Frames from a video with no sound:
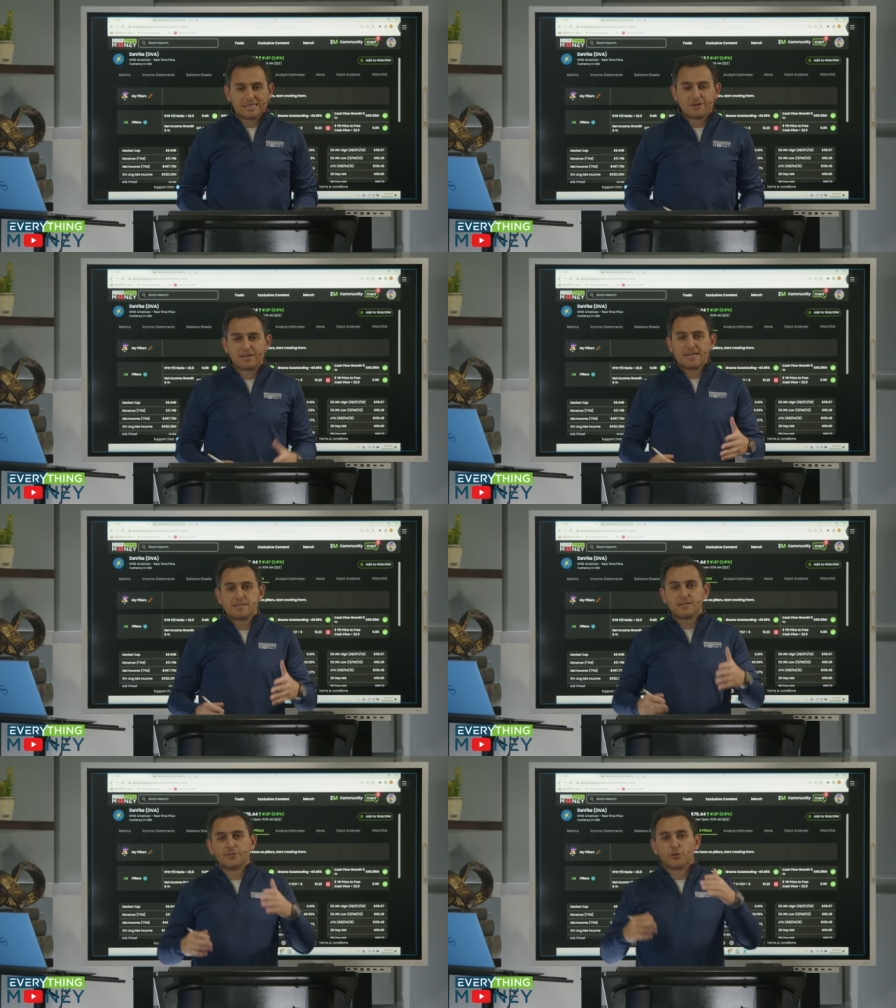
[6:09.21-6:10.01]
Now,
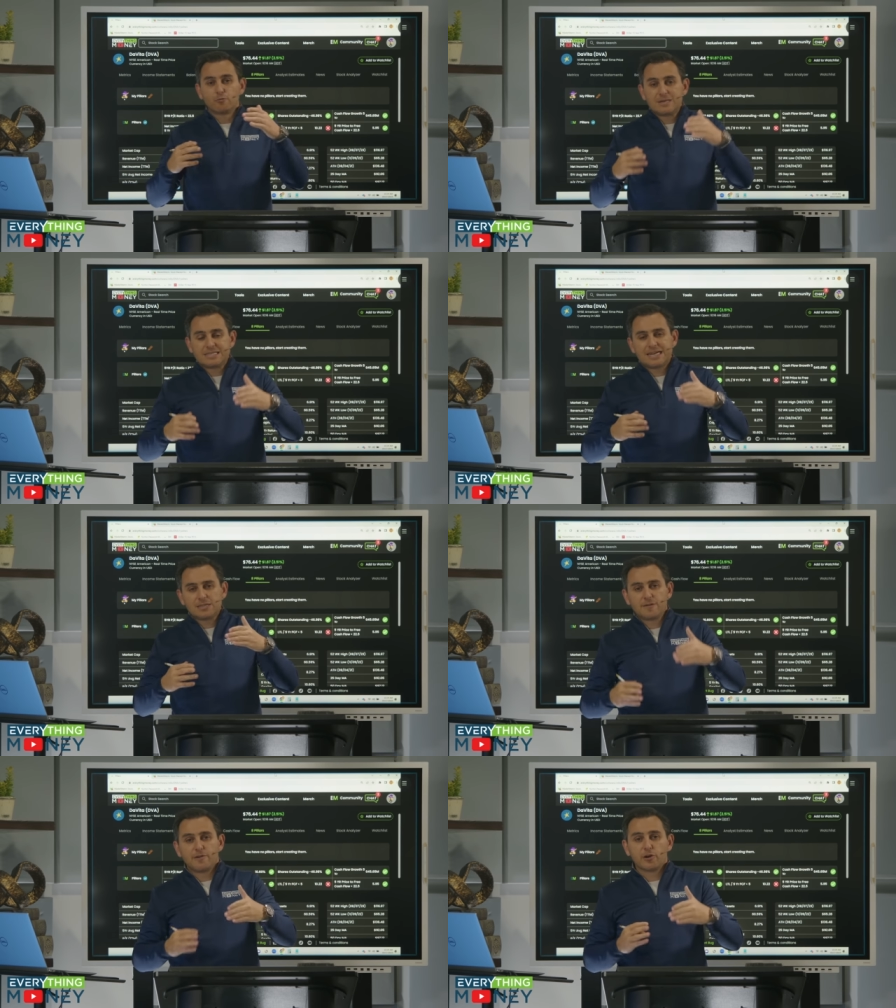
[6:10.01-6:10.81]
guys, the reason I
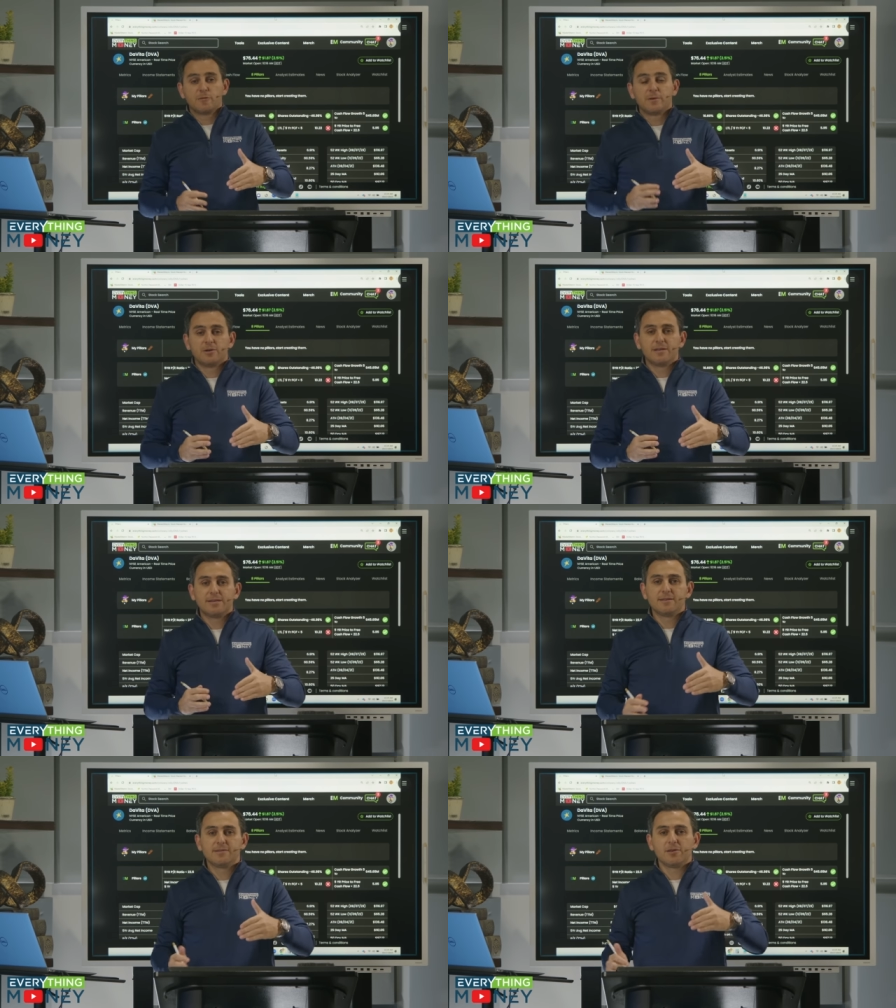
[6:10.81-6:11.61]
love our community
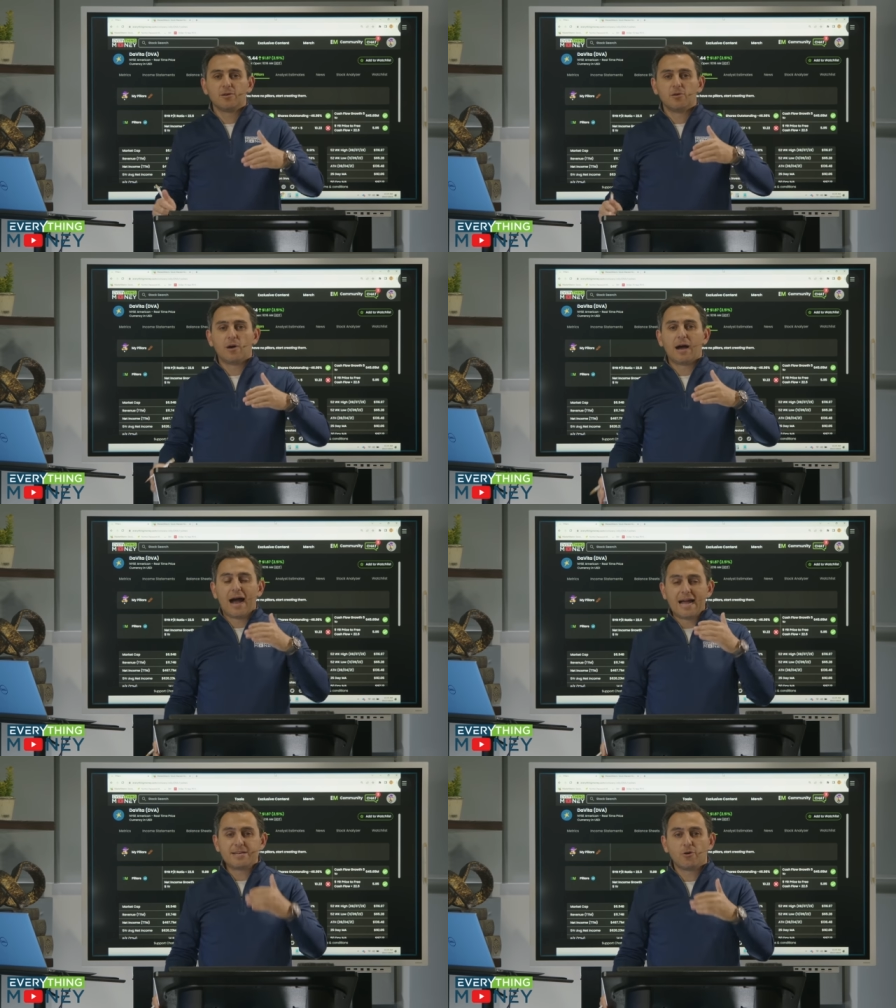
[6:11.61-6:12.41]
is
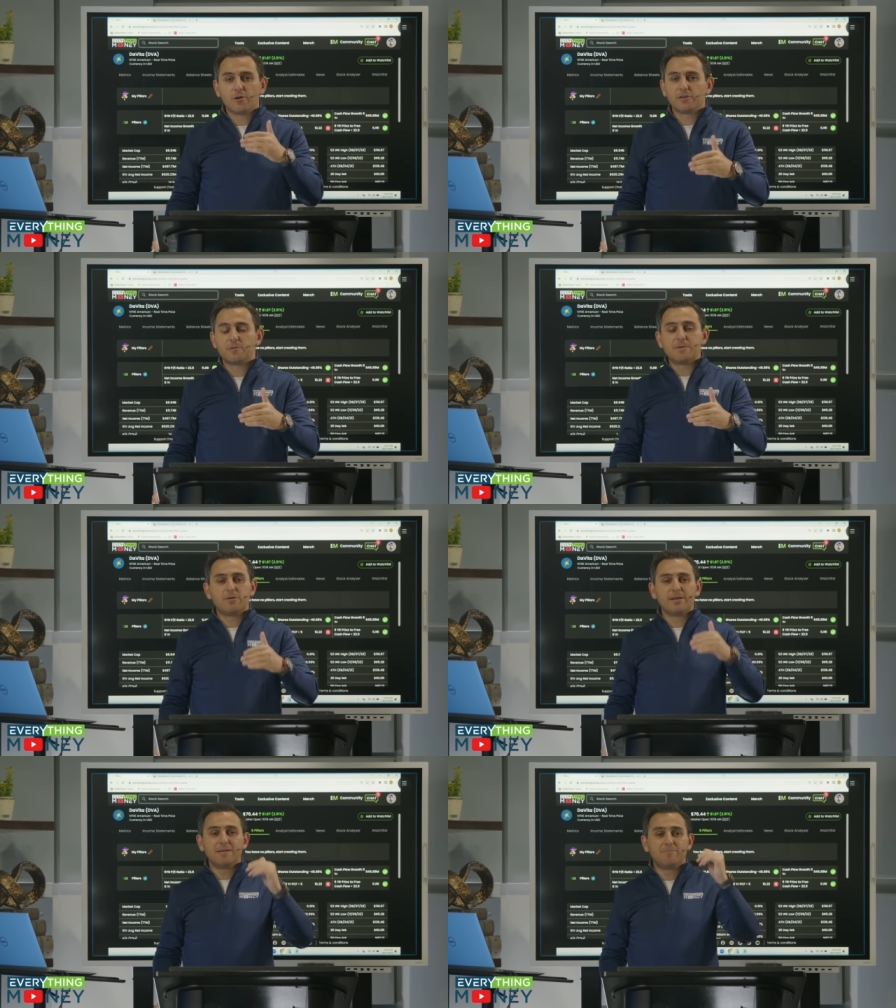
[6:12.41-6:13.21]
I go to the
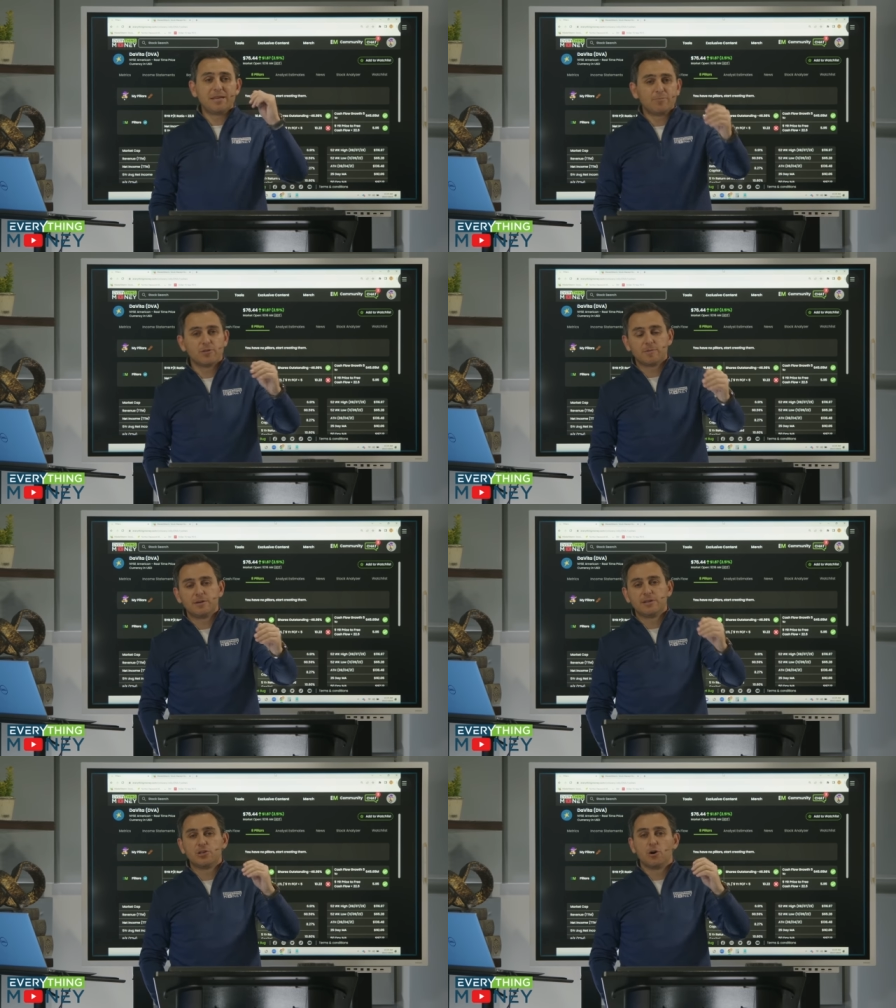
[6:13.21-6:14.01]
community and people in the
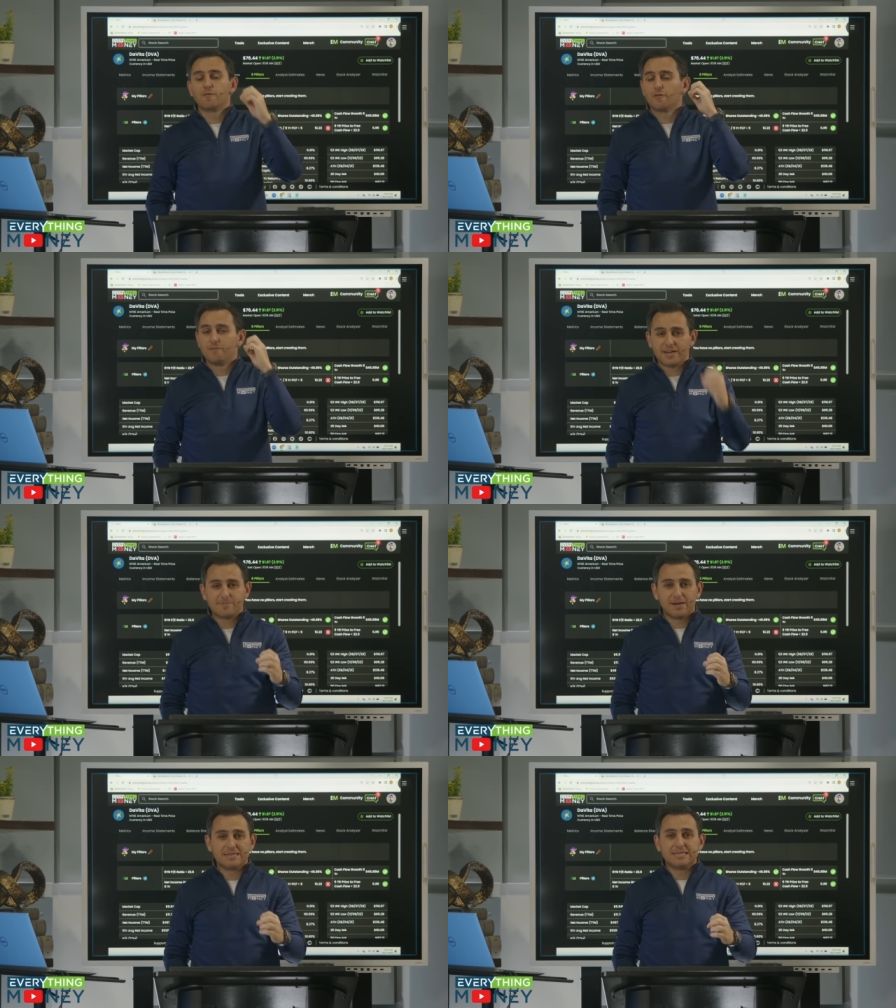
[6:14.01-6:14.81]
community go for
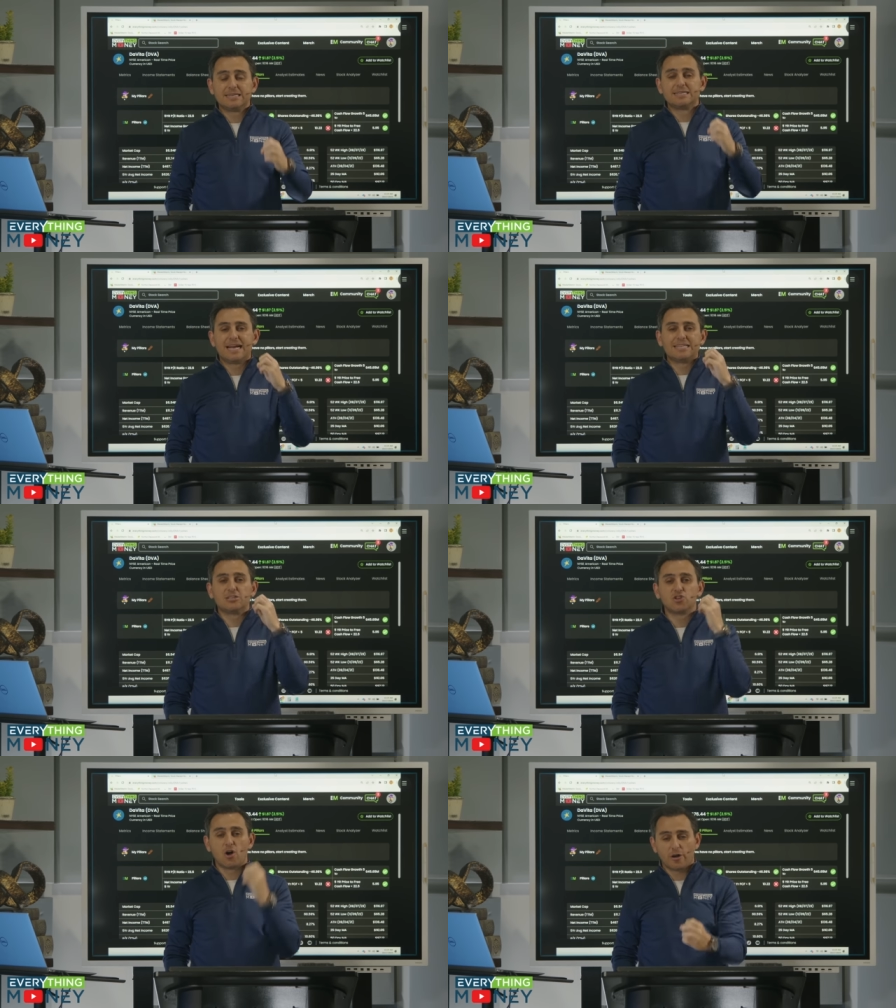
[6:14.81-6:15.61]
investment ideas and to
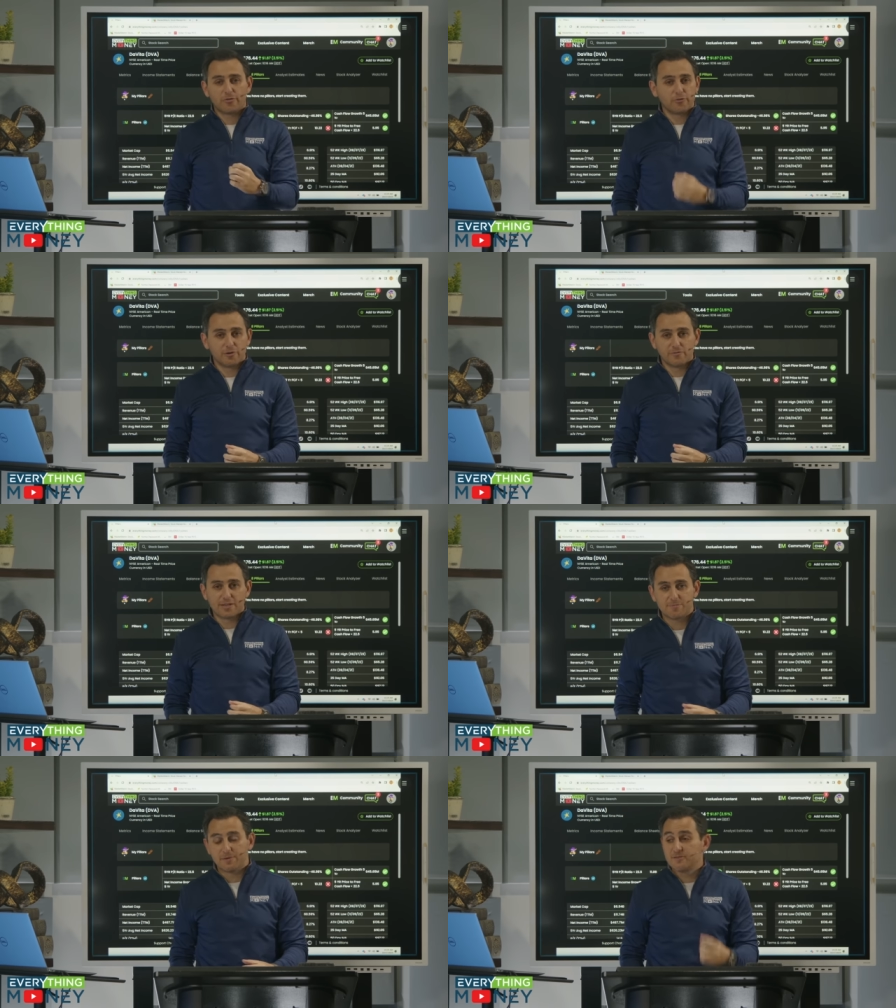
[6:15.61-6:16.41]
talk through their
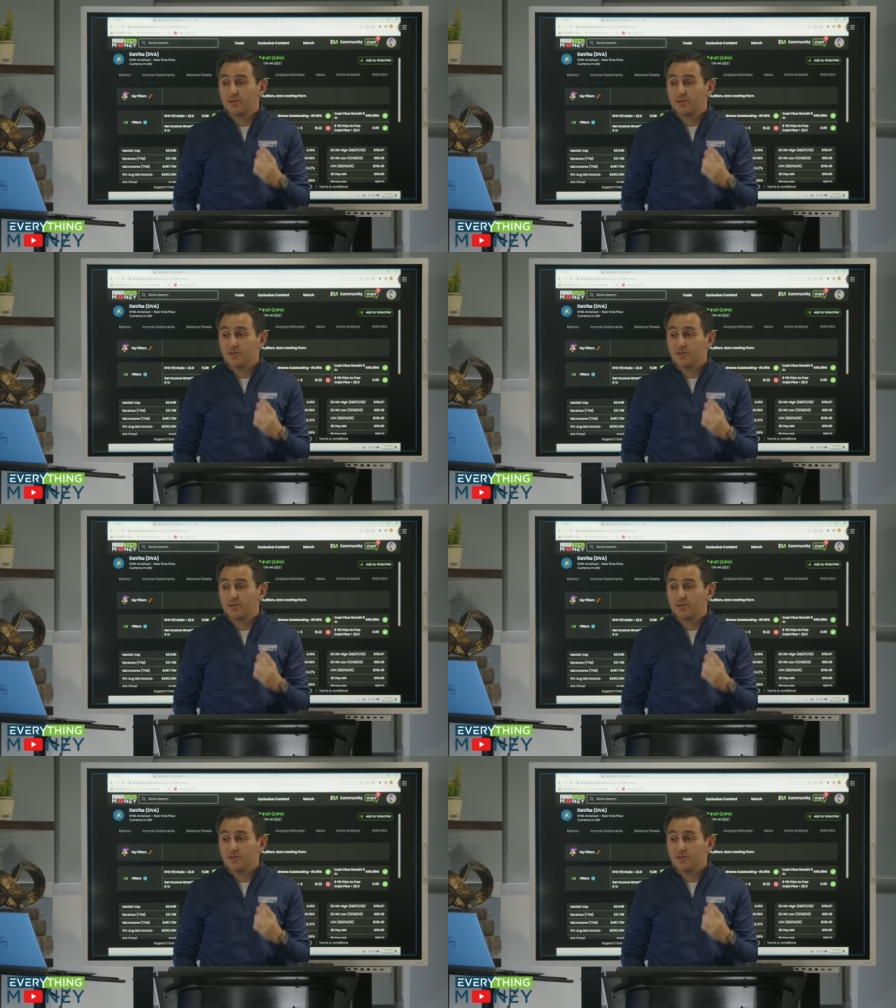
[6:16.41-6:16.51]
investments.